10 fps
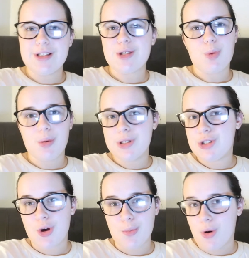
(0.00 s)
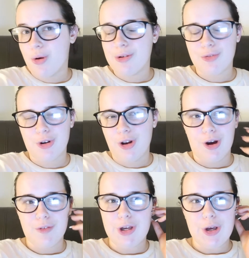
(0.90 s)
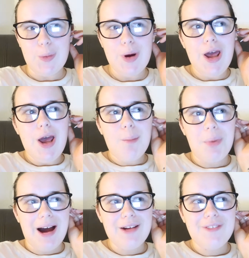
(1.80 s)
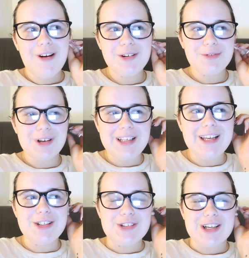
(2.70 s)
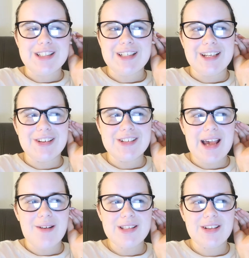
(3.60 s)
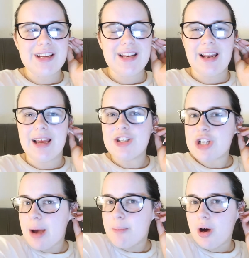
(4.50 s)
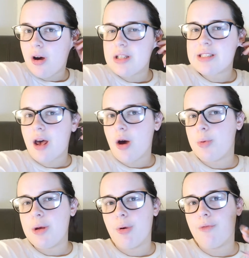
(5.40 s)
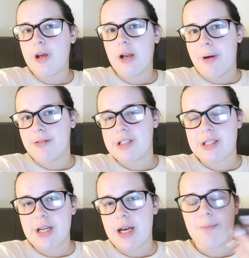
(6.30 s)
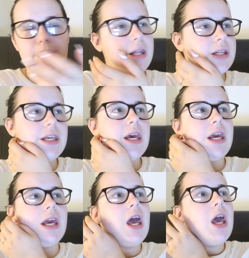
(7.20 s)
this is probably so boring for a lot of you but I found it really interesting because I was looking at like chatbots how people feel about sustainability